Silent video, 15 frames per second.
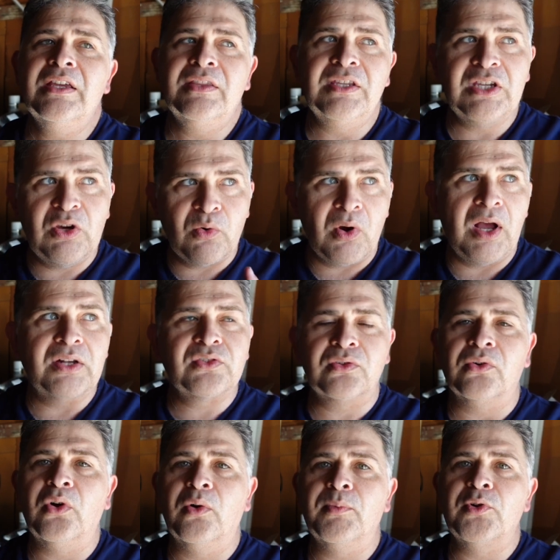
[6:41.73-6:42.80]
the garage
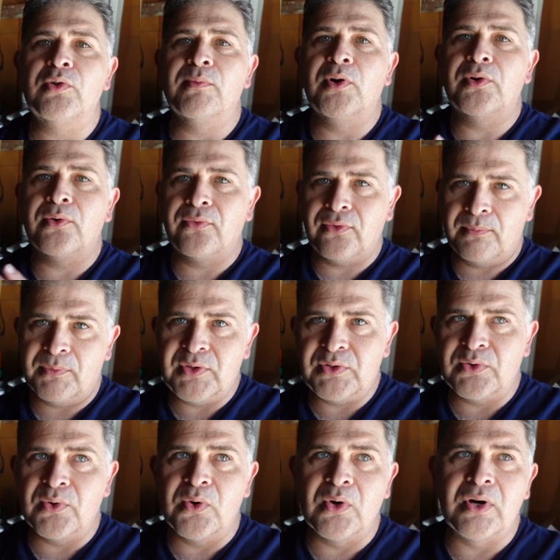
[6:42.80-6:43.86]
door opener motor from the
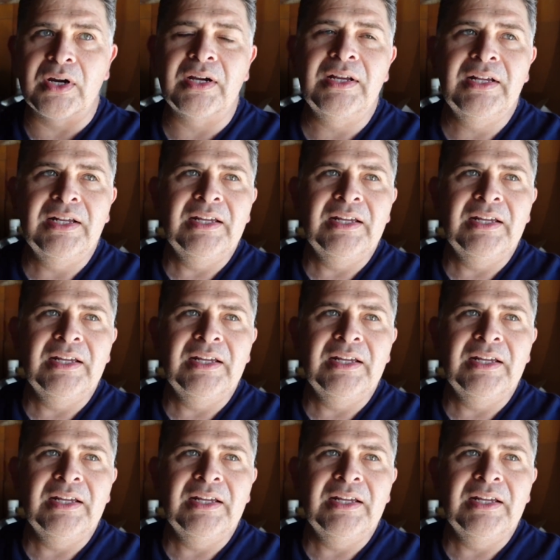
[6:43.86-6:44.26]
door.